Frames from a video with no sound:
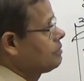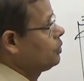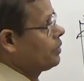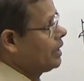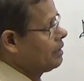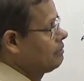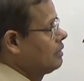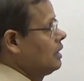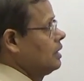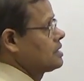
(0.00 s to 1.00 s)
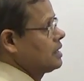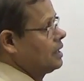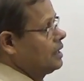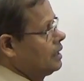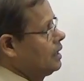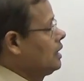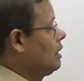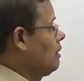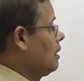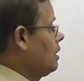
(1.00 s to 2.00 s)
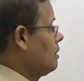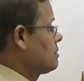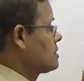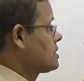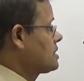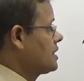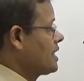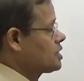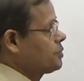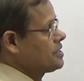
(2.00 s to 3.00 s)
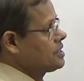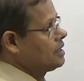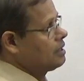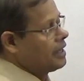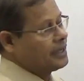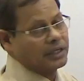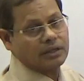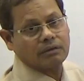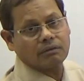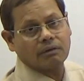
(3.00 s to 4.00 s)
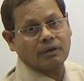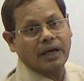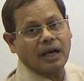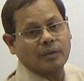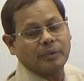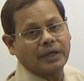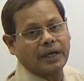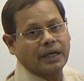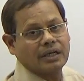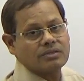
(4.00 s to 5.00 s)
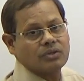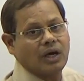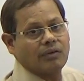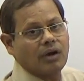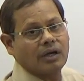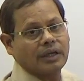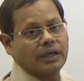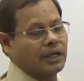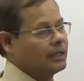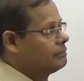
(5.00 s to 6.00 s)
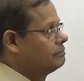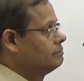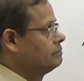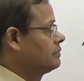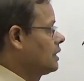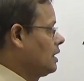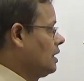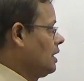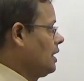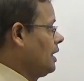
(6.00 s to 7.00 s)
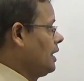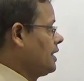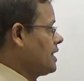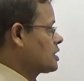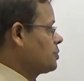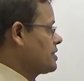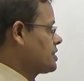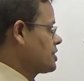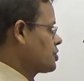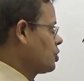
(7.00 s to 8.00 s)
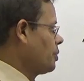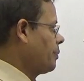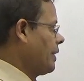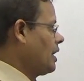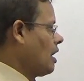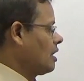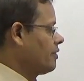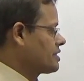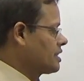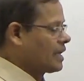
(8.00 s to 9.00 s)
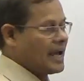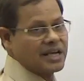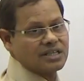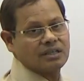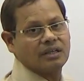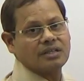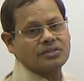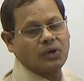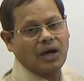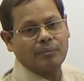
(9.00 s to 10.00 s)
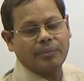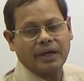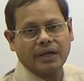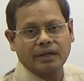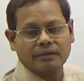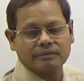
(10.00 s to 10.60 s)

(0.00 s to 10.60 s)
You can say SBC credit cannot be taken, so I have not taken. SBC should be paid always in cash, so I am paying.